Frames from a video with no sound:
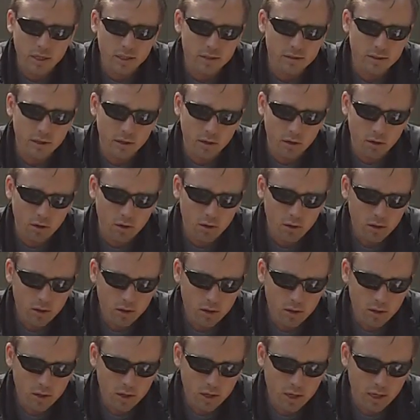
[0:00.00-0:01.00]
until
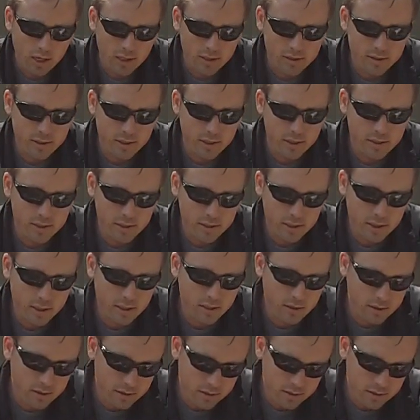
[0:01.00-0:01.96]
I say sit,